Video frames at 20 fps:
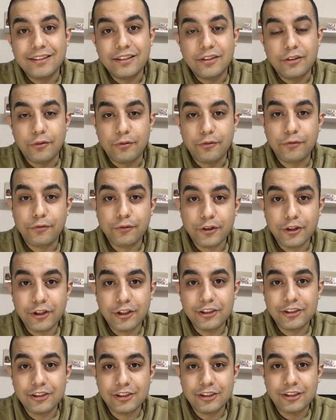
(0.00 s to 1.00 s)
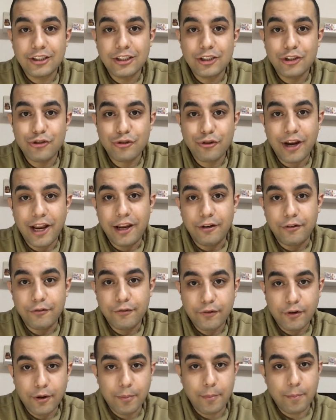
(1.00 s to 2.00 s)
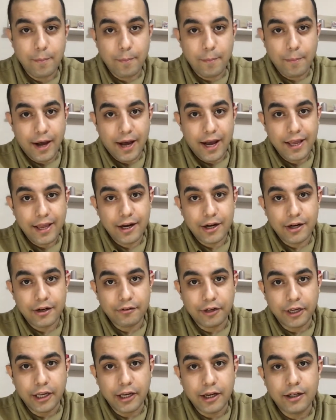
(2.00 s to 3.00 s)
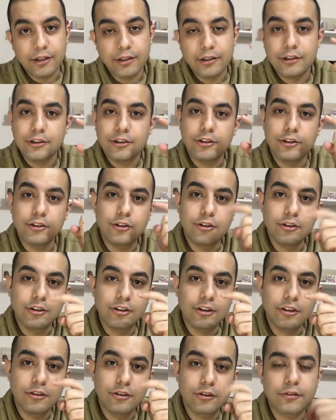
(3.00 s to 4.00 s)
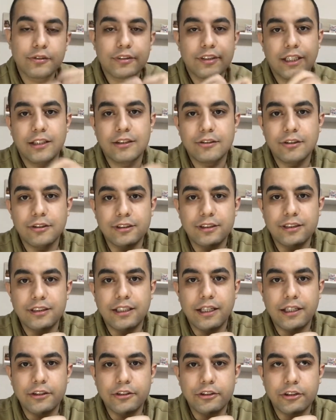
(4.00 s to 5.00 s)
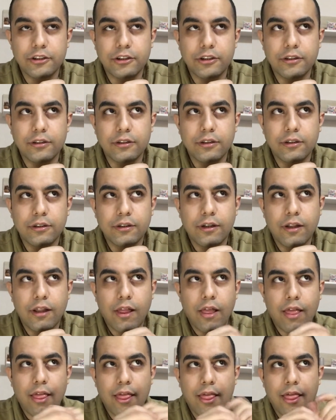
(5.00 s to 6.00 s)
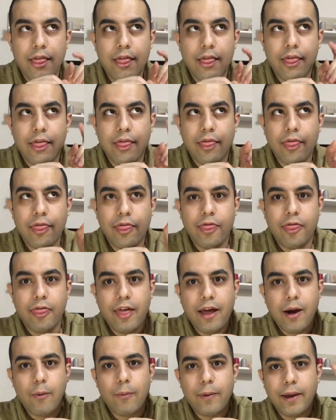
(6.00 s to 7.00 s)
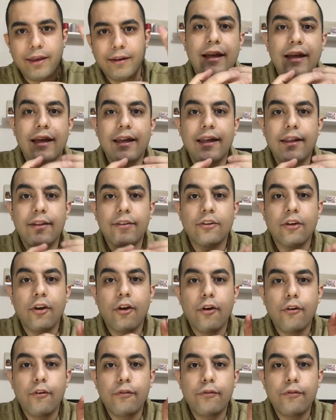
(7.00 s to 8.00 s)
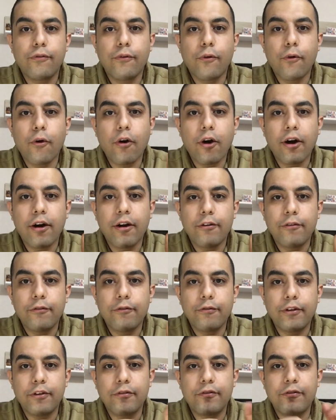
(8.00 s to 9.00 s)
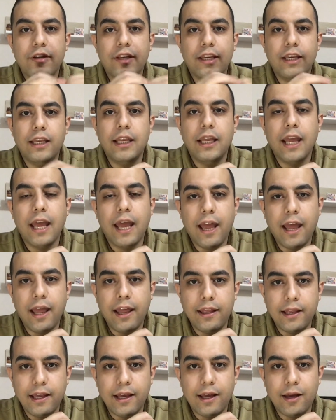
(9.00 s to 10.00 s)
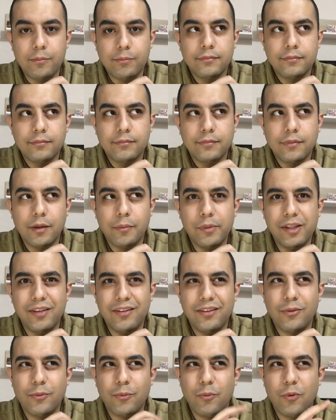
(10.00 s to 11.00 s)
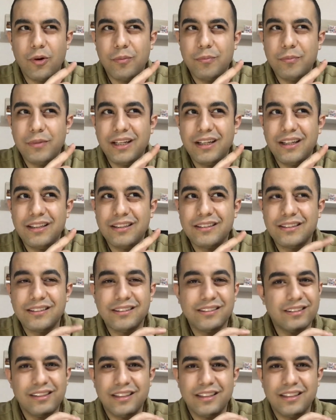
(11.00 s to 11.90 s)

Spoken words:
The first train from my area to Düsseldorf Central Station that way is 4:50 a.m. That means 1 minute?